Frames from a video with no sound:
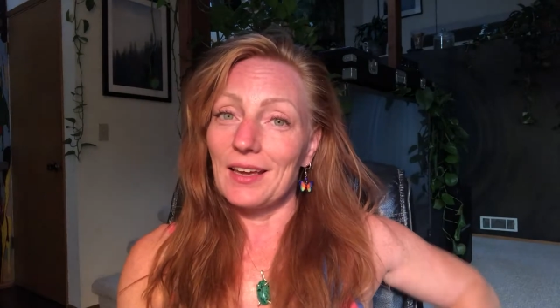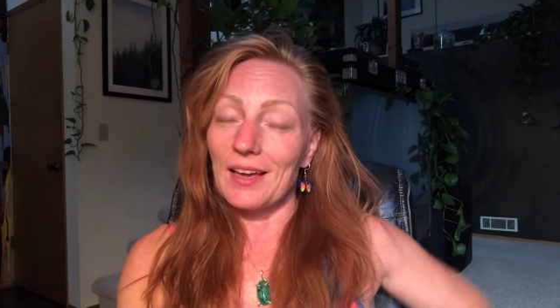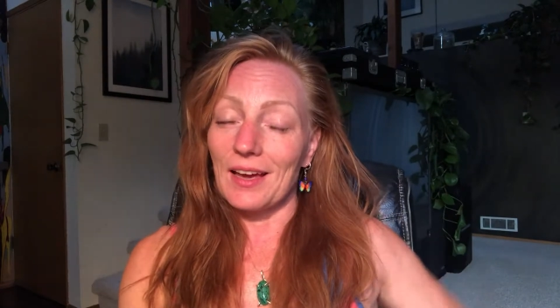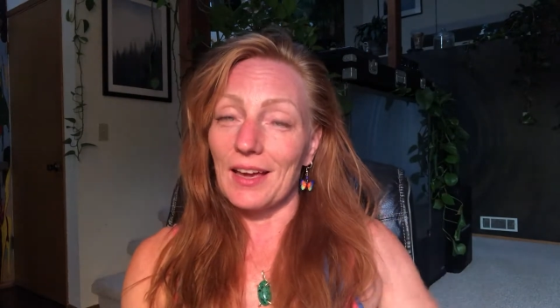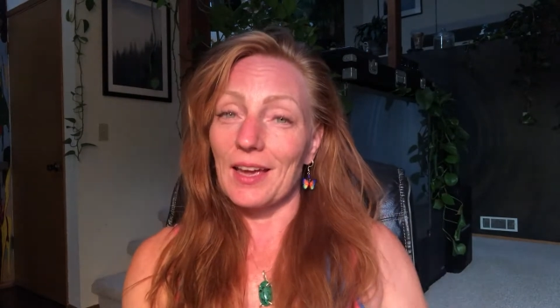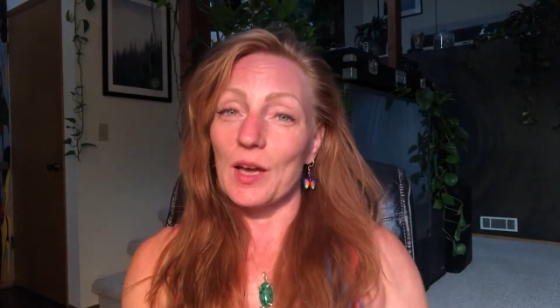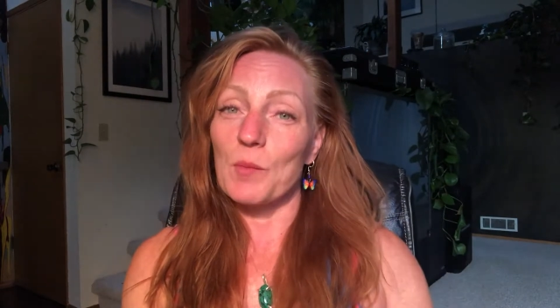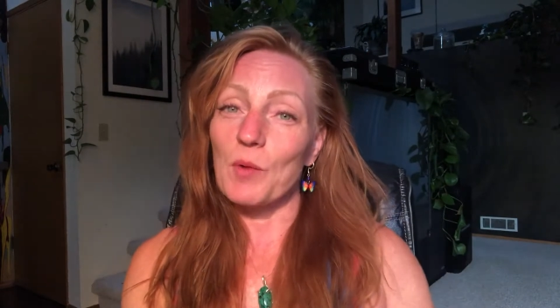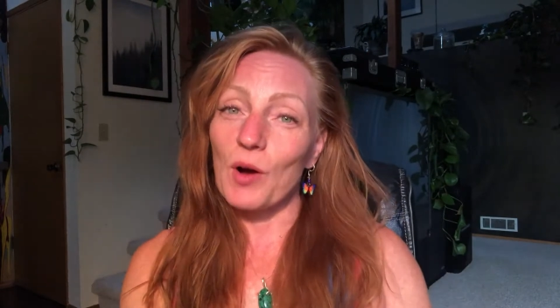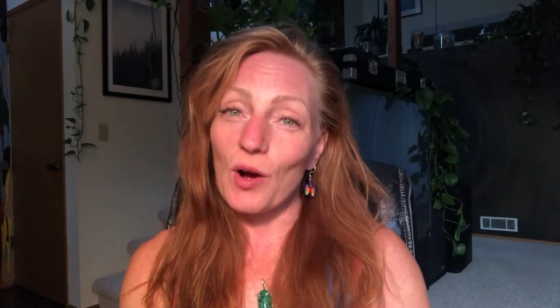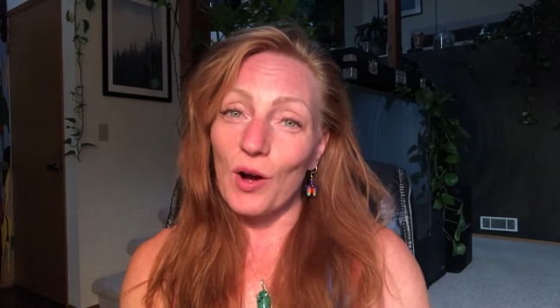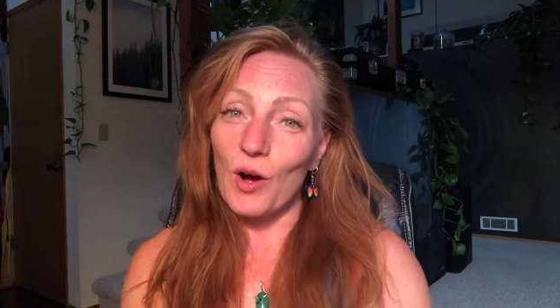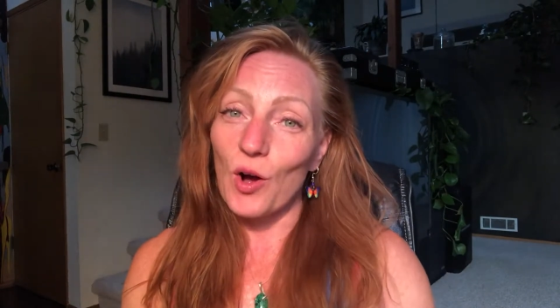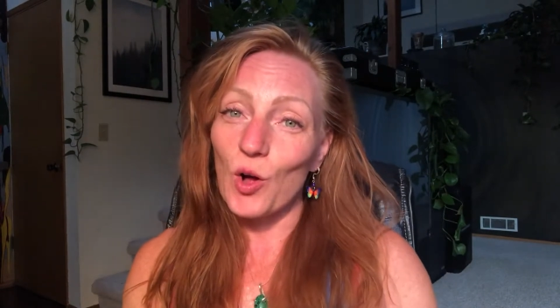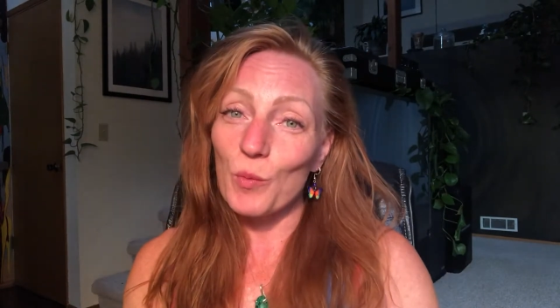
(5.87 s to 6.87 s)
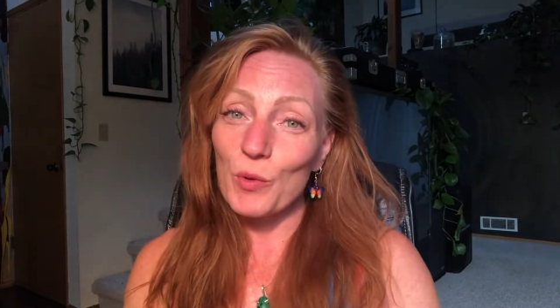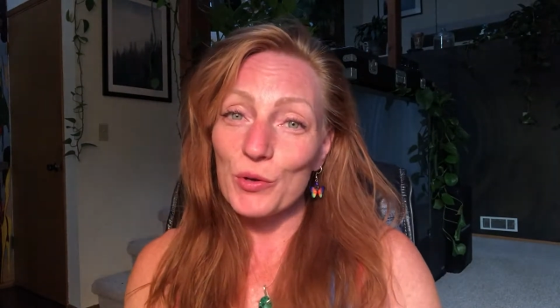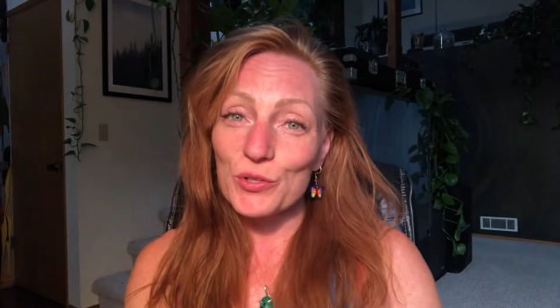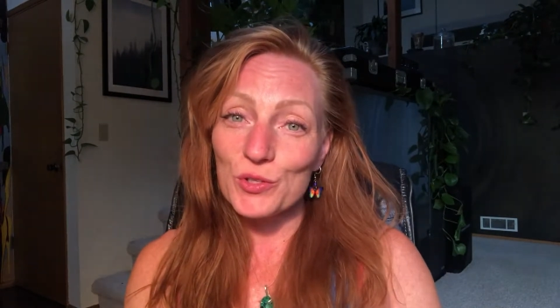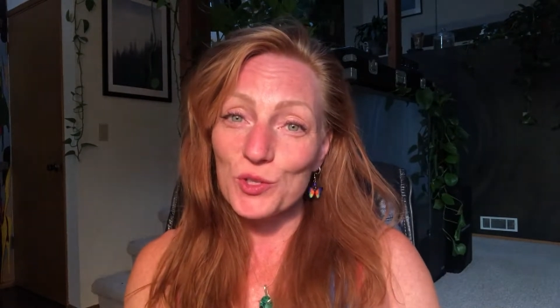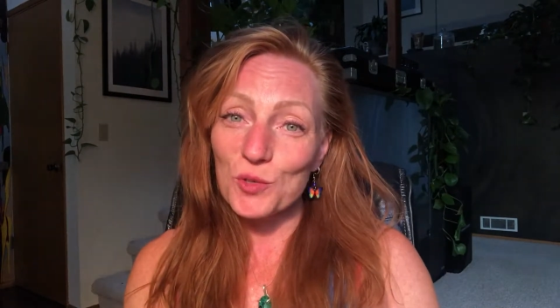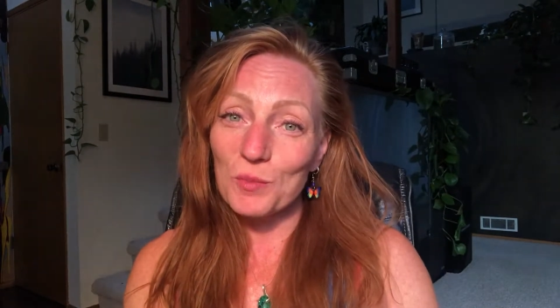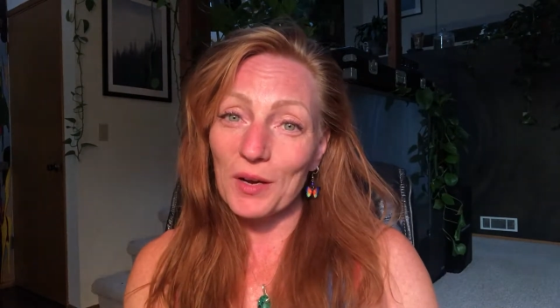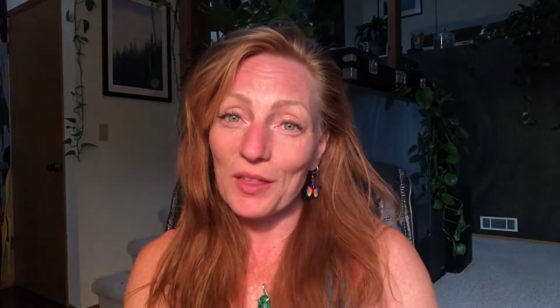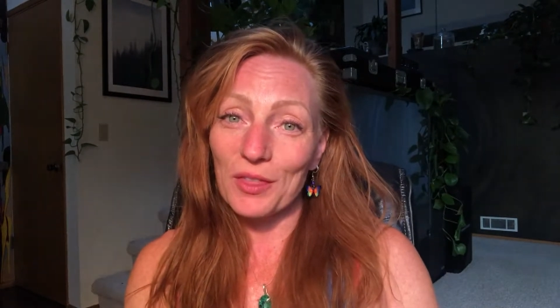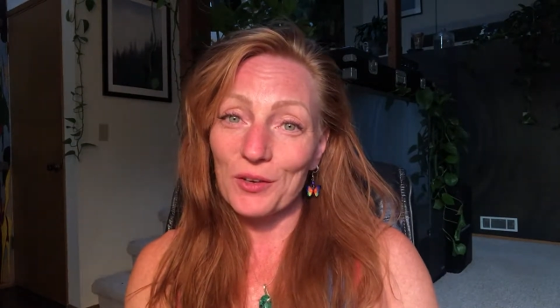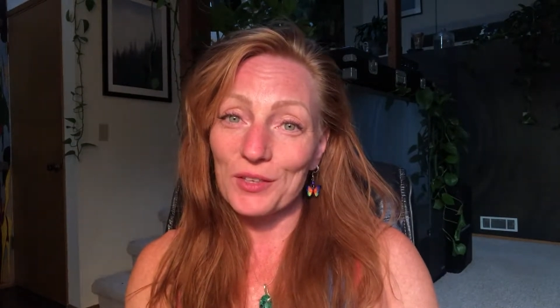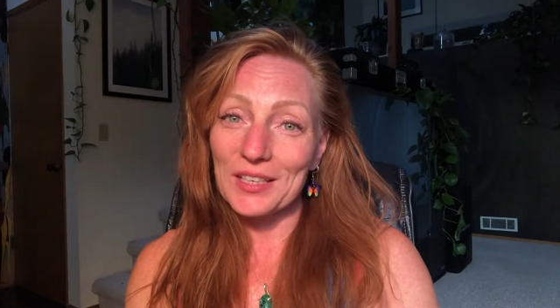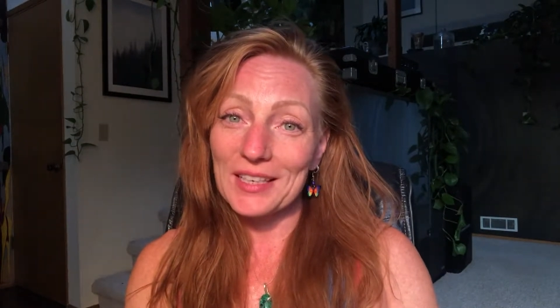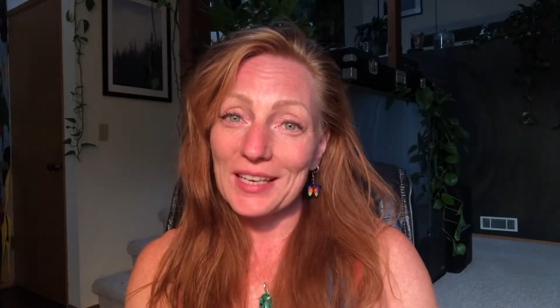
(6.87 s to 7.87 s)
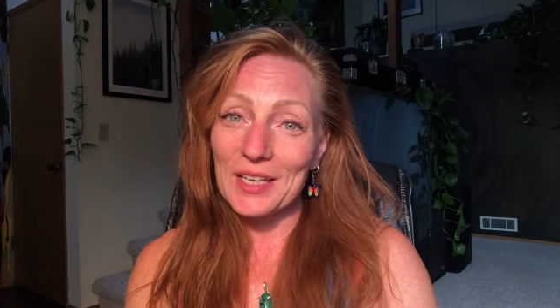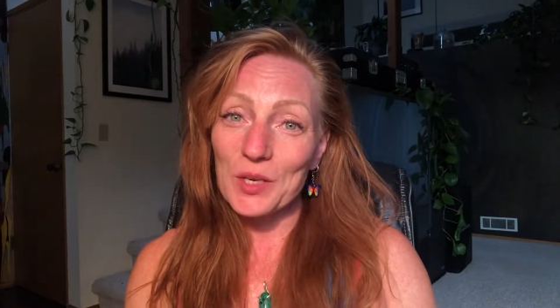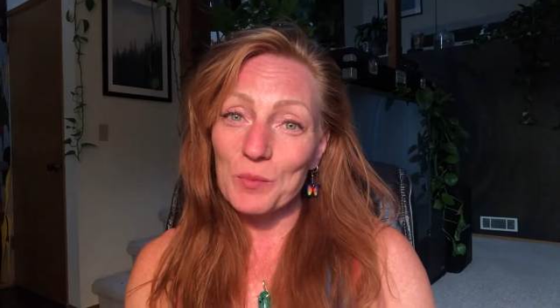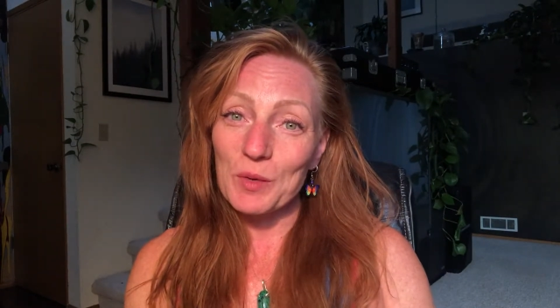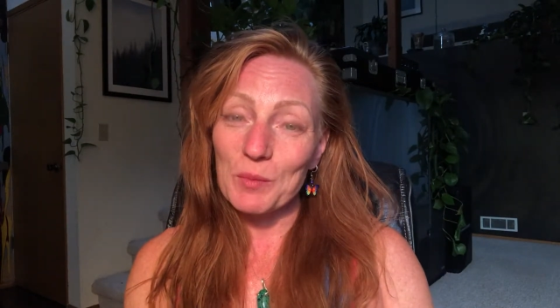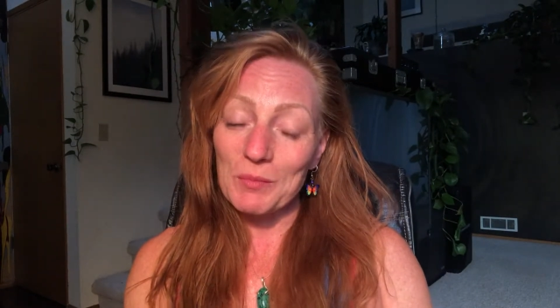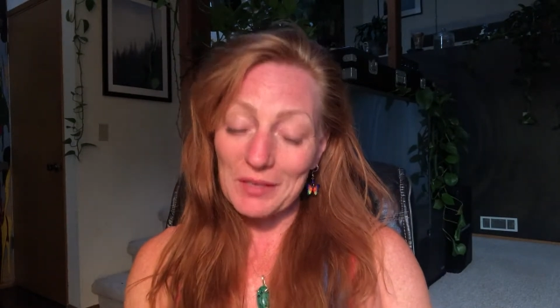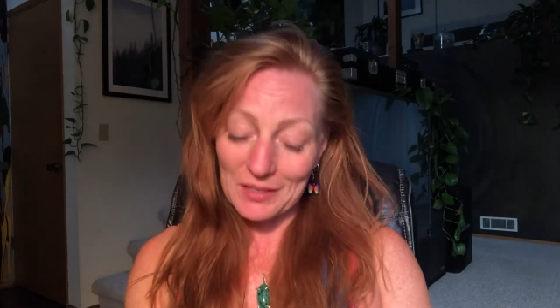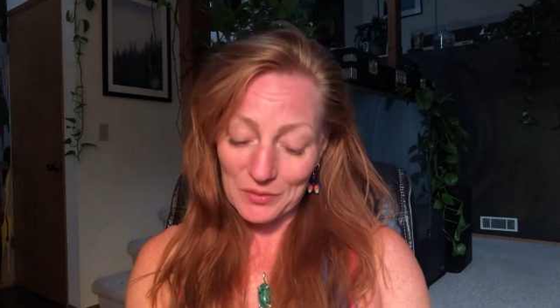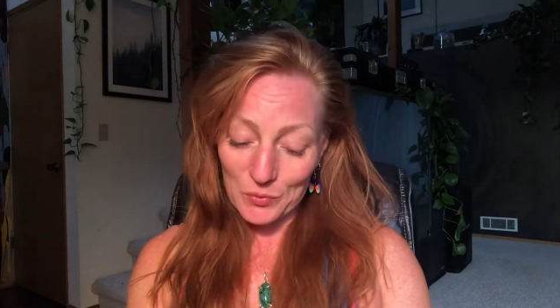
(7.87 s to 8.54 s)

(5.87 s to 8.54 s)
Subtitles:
I am almost to my 30-day commitment,